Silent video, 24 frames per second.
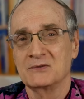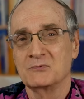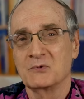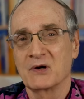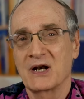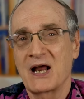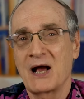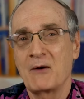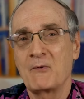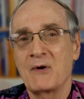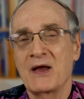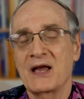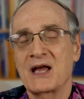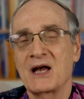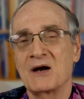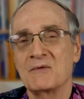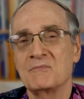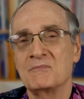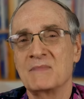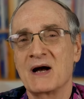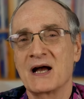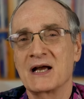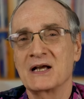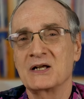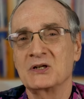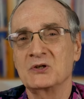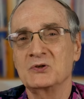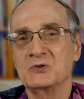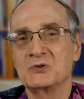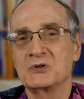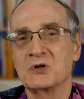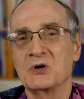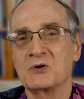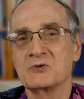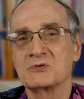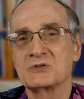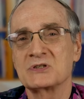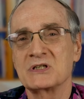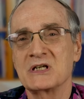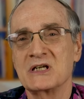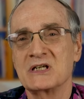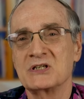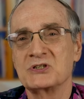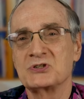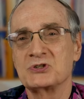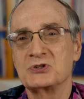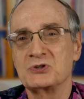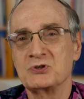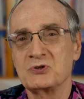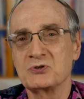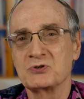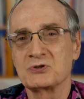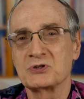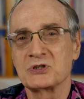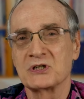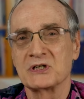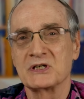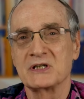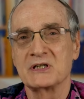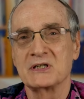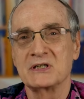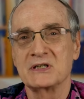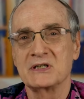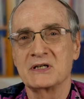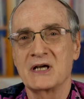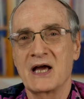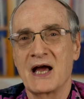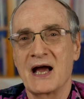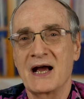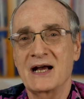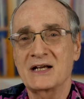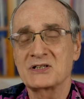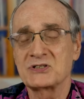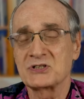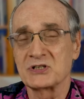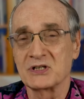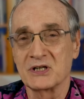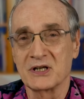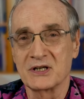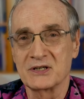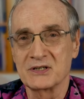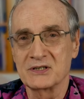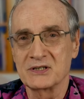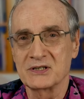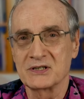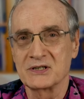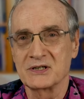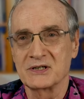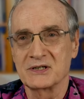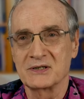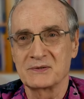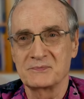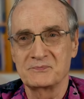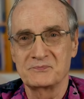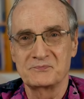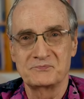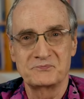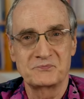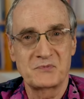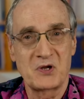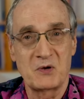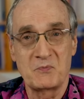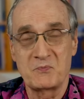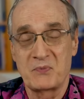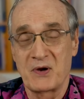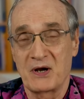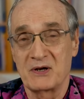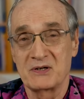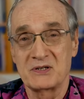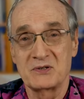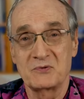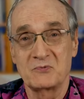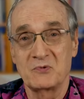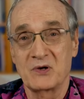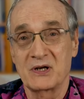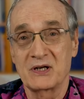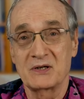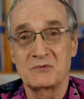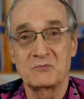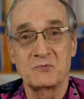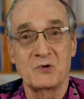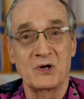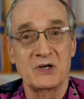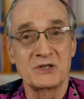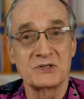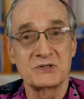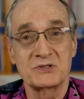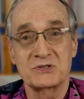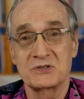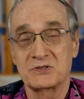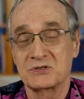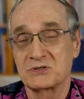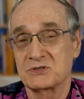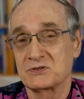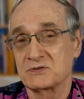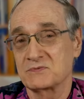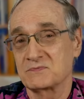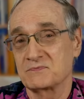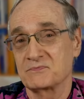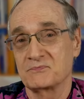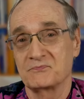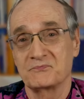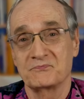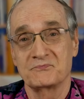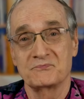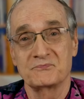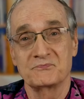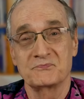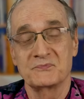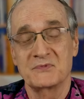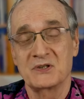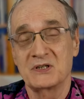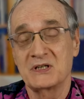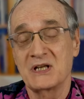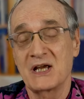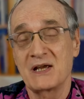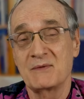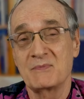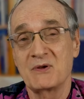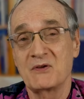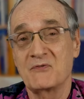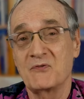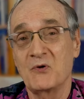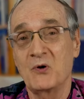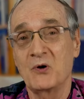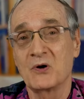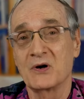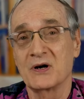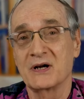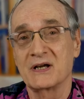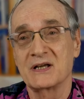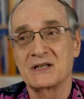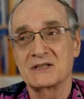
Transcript: When I wake up, my glucose is usually excellent uh, compared to what it was the day before.